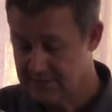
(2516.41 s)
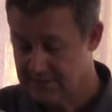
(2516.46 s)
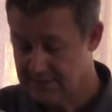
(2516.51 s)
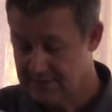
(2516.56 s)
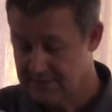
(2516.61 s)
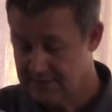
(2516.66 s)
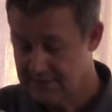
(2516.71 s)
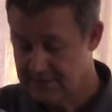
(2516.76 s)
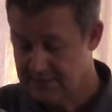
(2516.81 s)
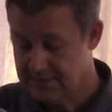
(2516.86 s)

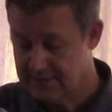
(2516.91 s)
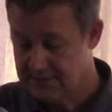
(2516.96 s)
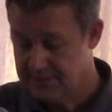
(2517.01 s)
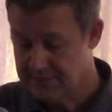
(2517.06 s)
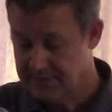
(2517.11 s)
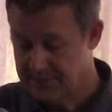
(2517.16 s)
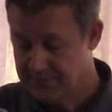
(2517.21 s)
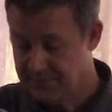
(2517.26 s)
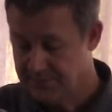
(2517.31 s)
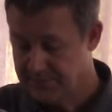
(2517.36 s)

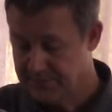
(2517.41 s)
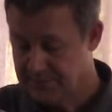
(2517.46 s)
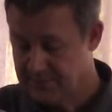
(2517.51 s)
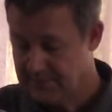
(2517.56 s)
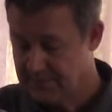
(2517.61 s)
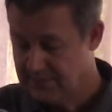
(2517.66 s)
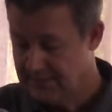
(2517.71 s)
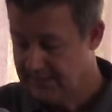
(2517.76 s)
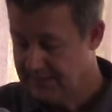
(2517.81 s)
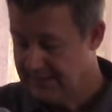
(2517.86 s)

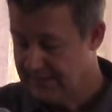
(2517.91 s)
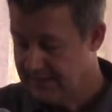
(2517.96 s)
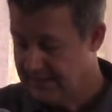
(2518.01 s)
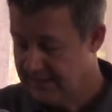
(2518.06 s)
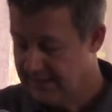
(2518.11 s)
(no one is talking)